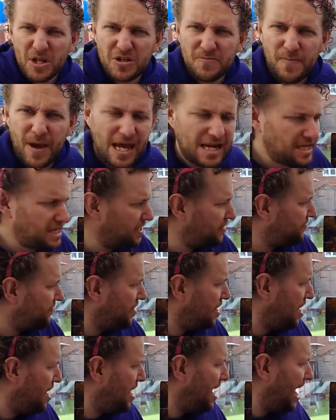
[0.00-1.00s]
perspective
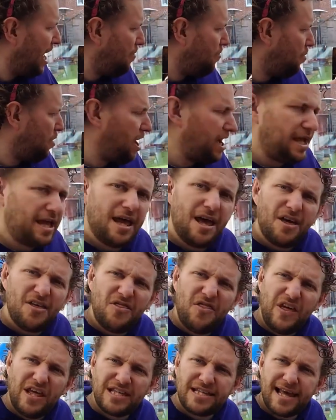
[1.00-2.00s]
and why
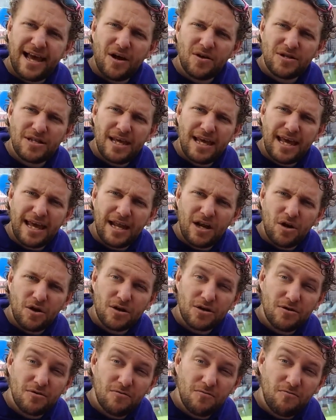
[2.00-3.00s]
this house here
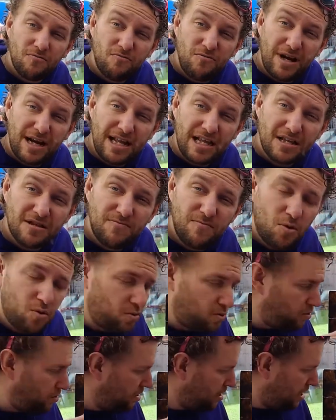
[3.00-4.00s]
looks really
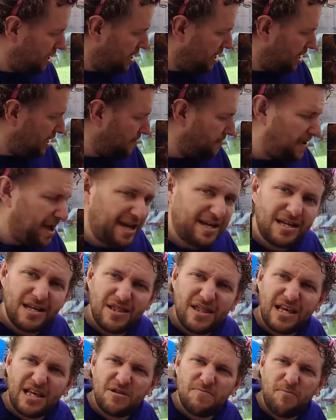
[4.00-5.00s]
small compared to
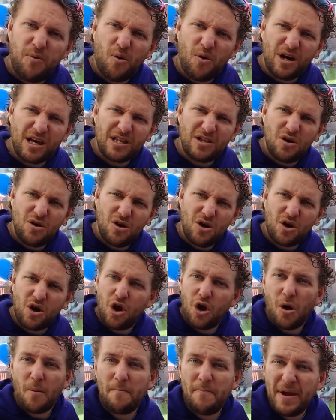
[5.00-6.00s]
these boys who look a
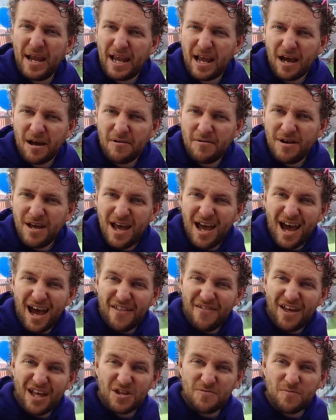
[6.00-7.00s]
lot bigger.
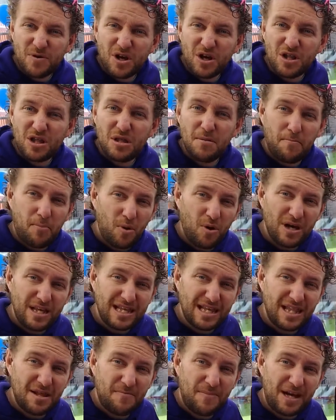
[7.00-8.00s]
And that's because the
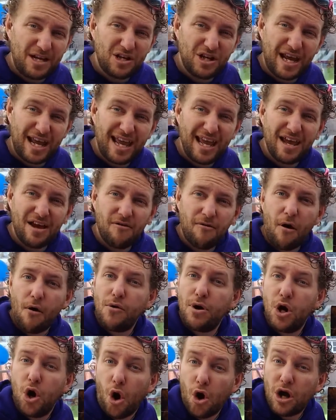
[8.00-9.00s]
boys in the picture here are
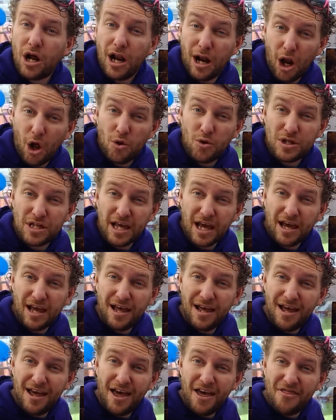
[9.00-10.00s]
a lot closer
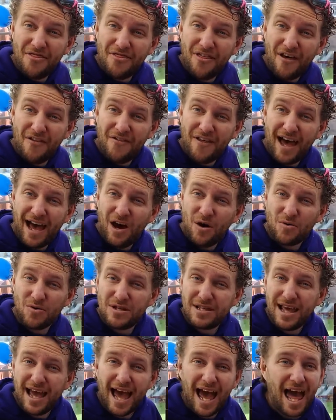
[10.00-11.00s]
than the
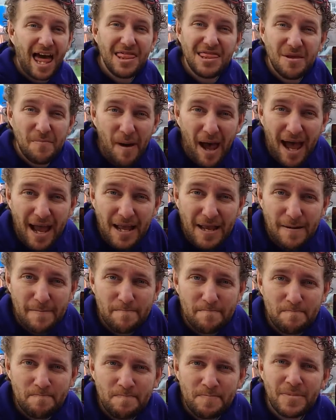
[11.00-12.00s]
house at the back.
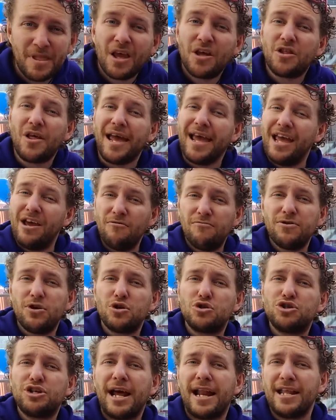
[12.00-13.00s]
So here are your
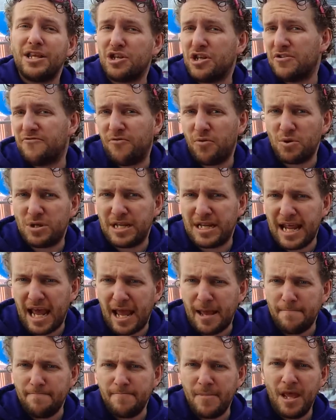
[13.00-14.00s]
challenges for today.